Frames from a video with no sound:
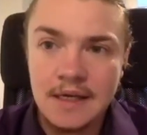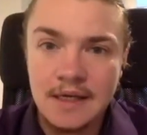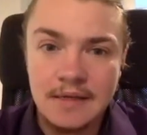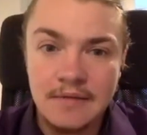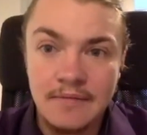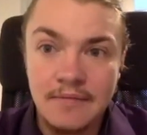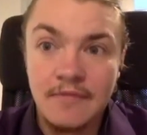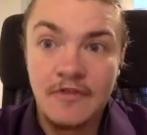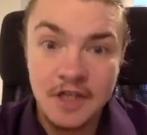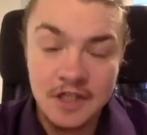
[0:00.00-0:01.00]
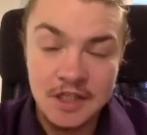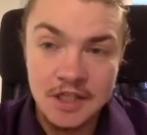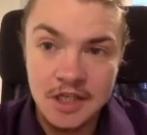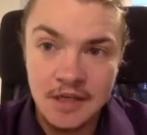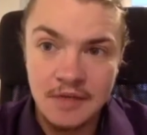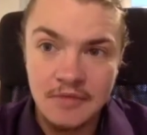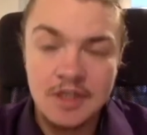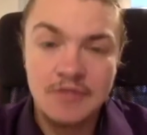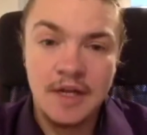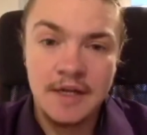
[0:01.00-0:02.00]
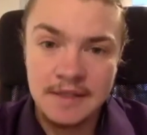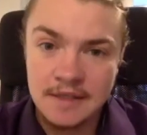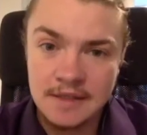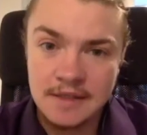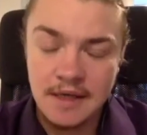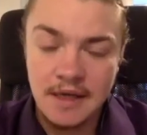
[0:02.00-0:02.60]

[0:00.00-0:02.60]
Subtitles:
in French teaching, which is what I did.